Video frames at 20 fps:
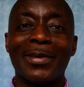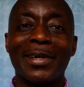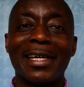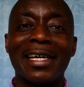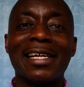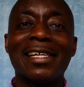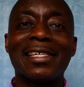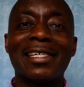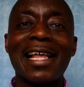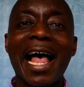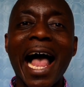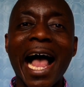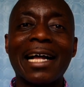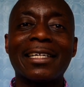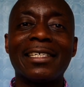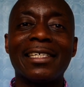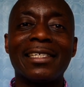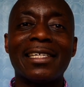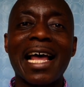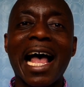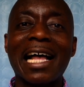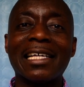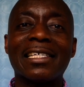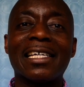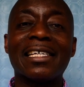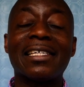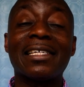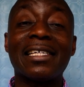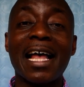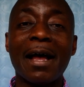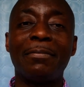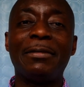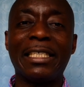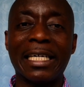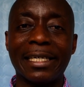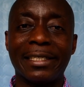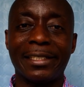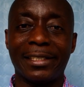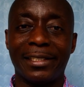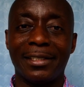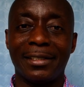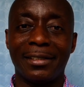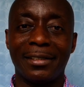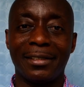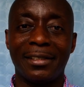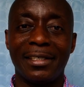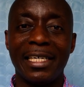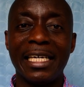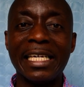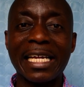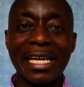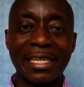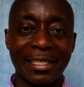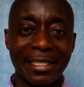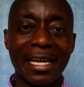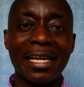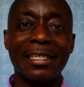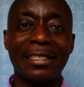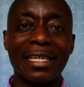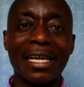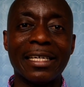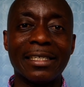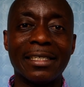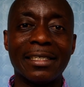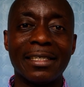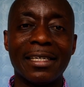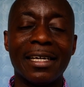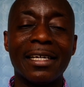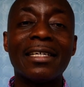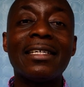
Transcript: is acting as a subject in a sentence,